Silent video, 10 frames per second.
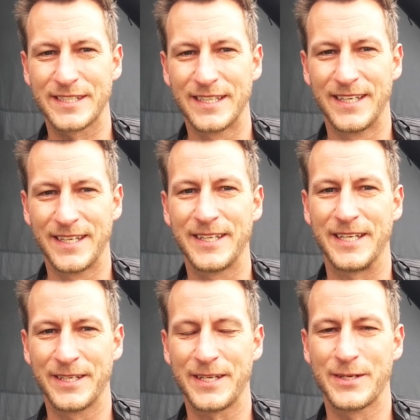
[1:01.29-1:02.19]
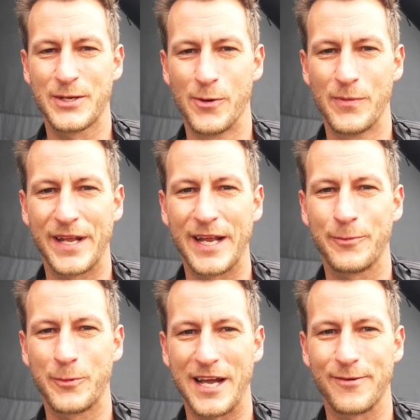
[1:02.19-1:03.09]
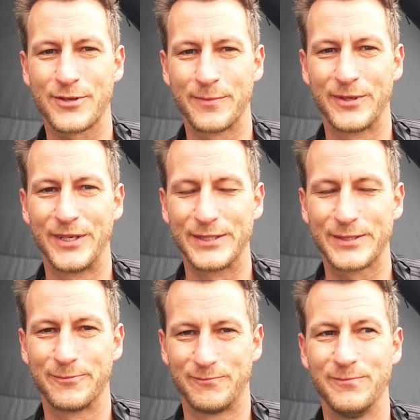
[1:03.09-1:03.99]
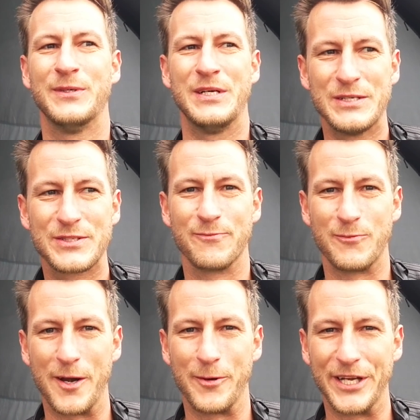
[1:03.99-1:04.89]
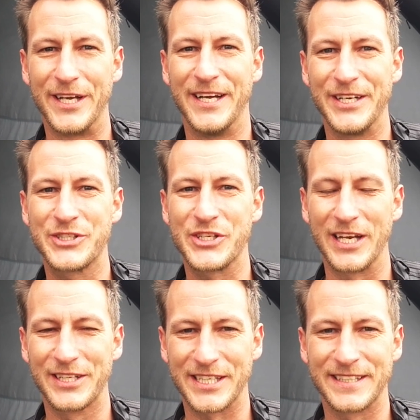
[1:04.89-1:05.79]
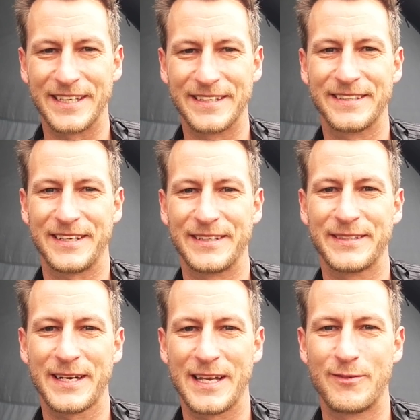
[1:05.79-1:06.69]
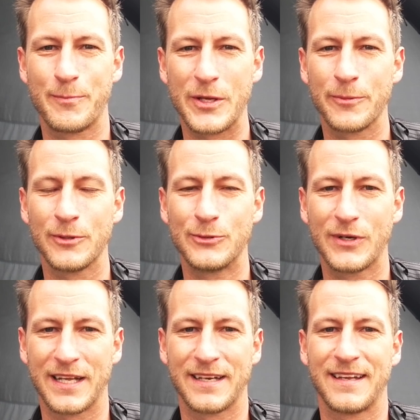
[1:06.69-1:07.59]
in Copenhagen, we have some very intelligent and clever people who can